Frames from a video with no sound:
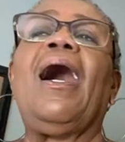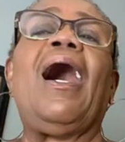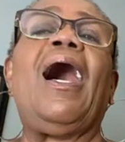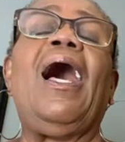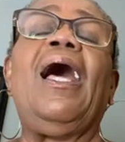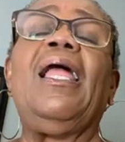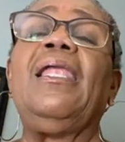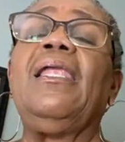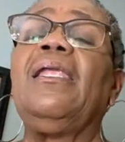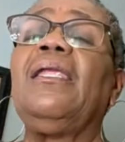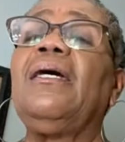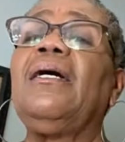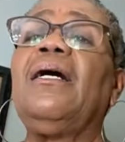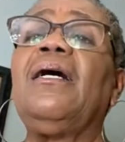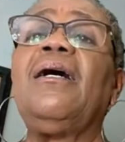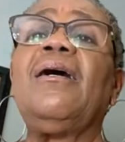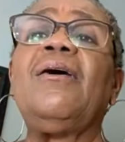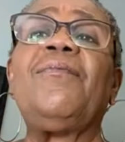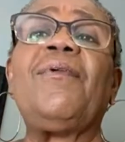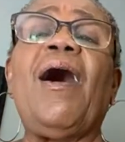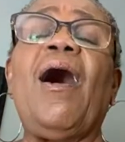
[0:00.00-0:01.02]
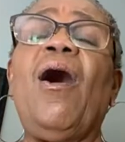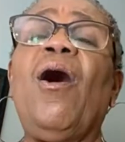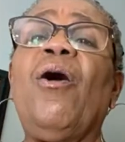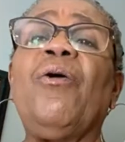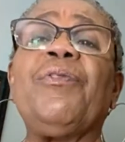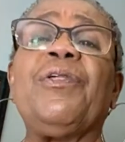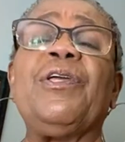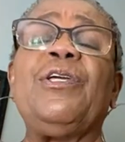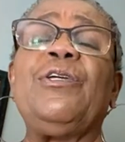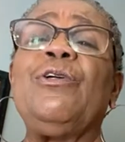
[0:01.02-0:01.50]
I love
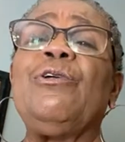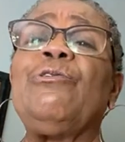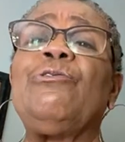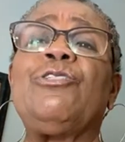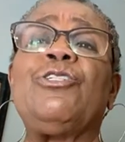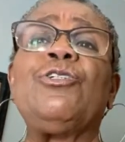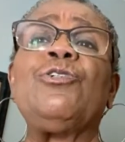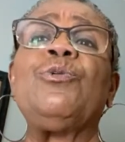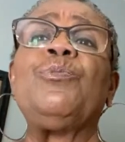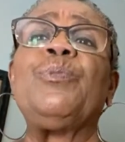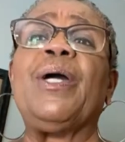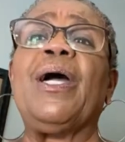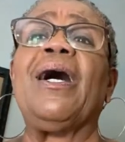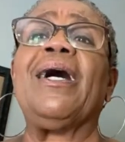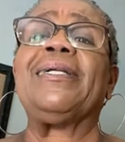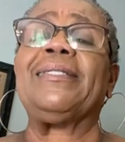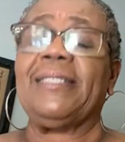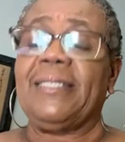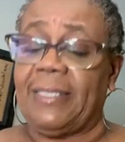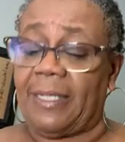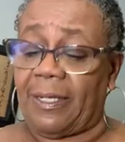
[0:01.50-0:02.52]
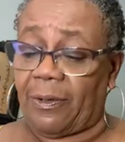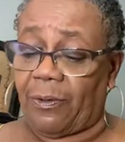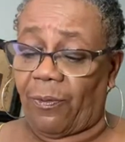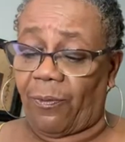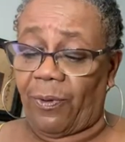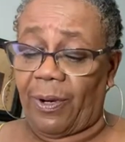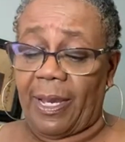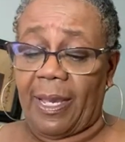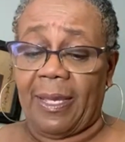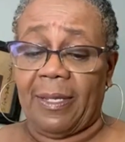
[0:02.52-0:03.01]
all the YouTube content
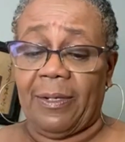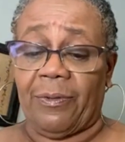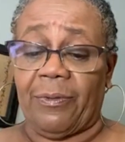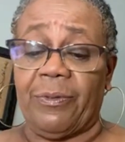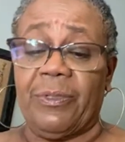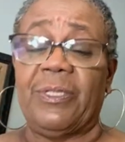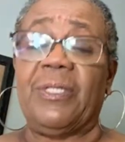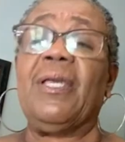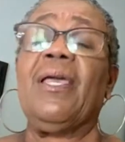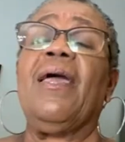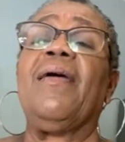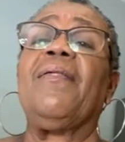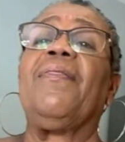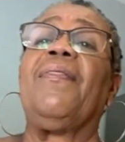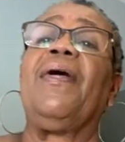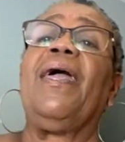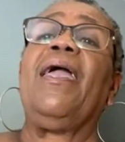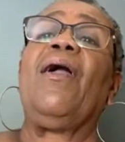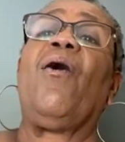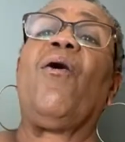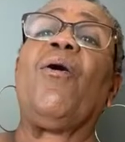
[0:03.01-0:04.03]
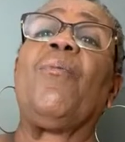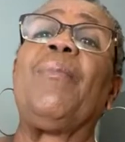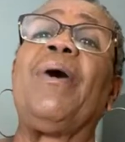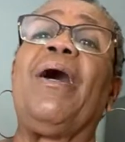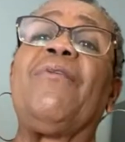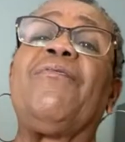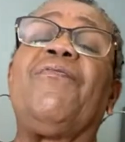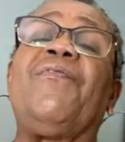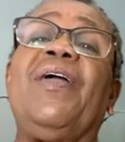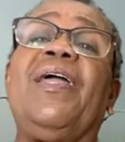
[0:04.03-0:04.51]
creators. They are
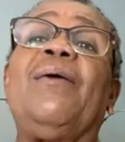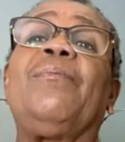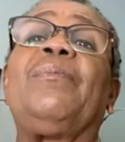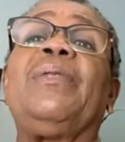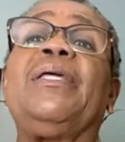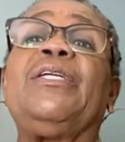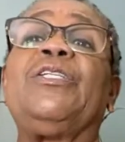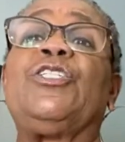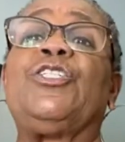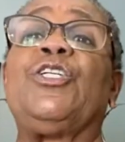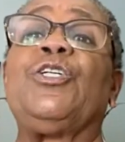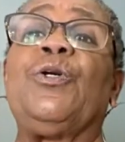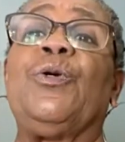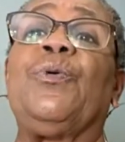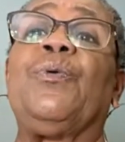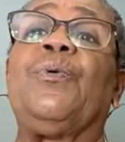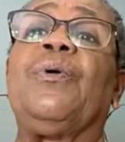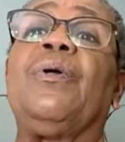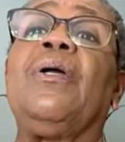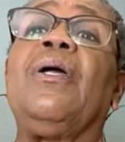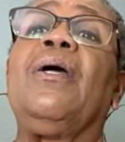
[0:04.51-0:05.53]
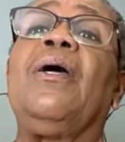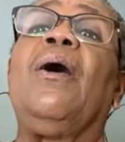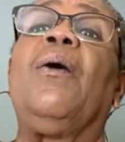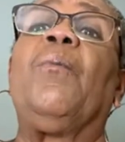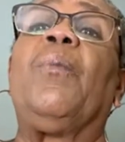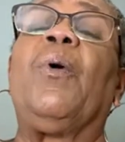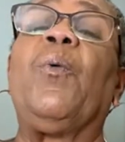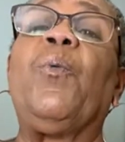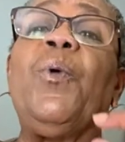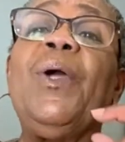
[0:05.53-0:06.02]
my family too.
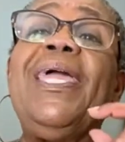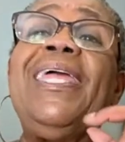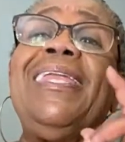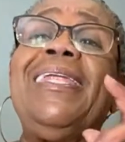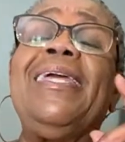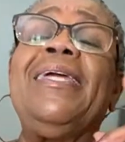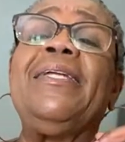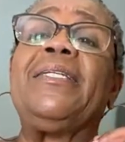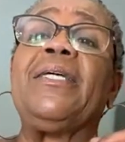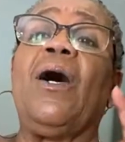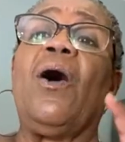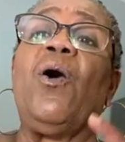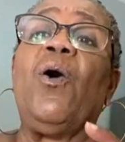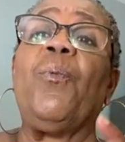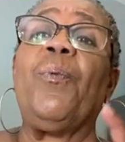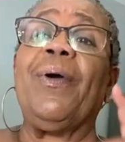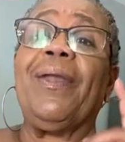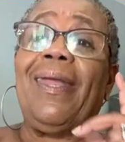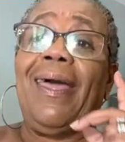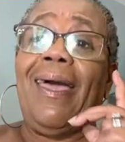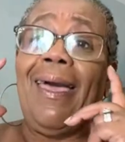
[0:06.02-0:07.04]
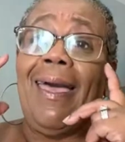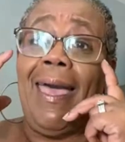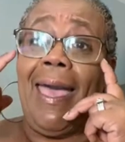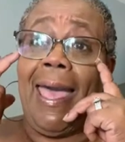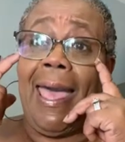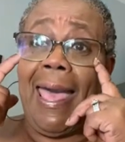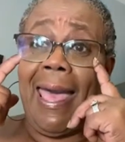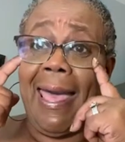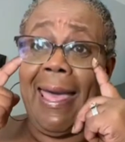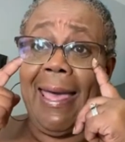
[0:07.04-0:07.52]
But we need to open our
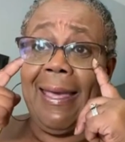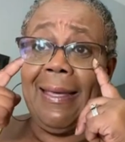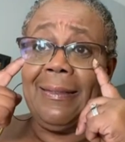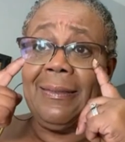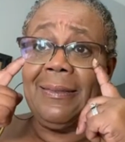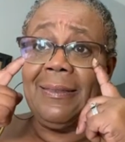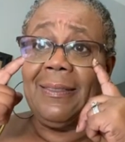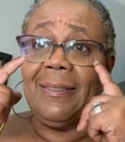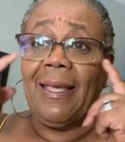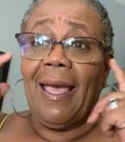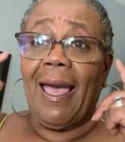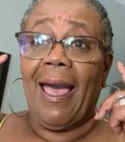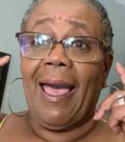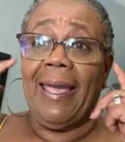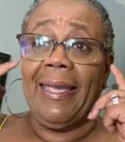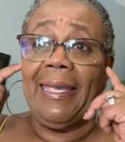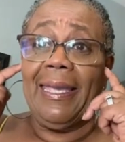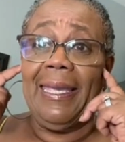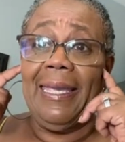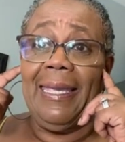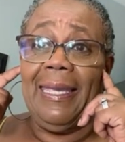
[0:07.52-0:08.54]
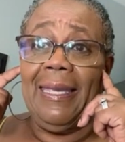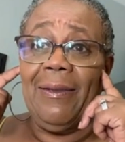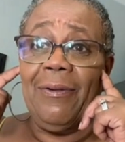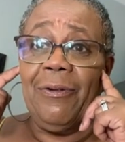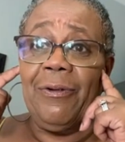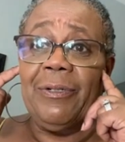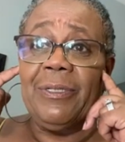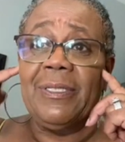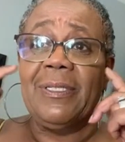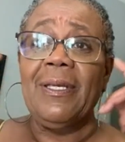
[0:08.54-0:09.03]
eyes, our
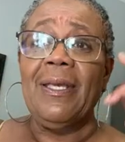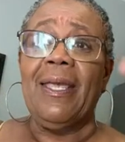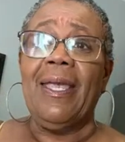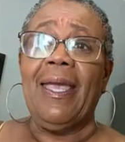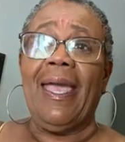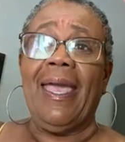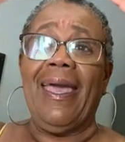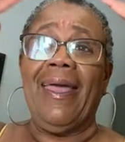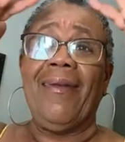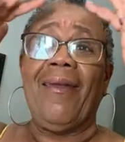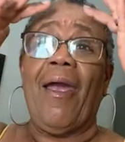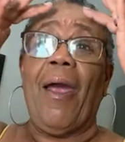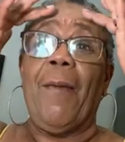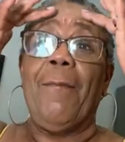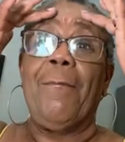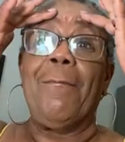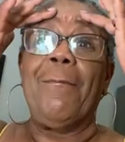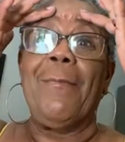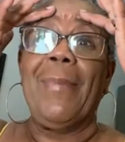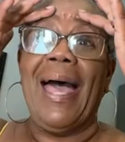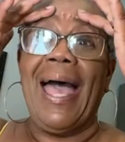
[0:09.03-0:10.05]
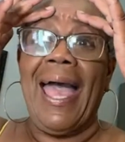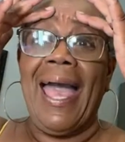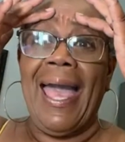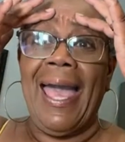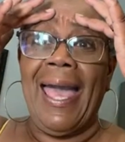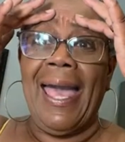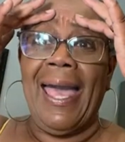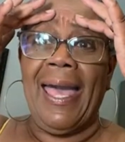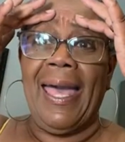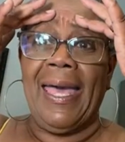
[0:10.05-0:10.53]
ears, and our
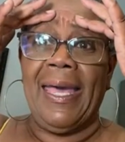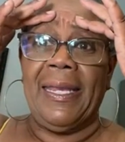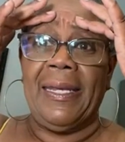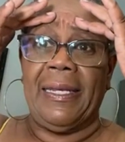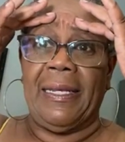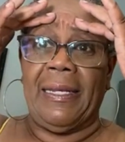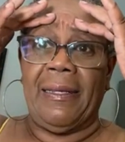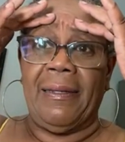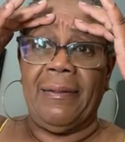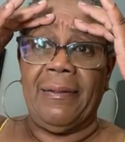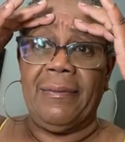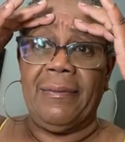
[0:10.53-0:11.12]
mind.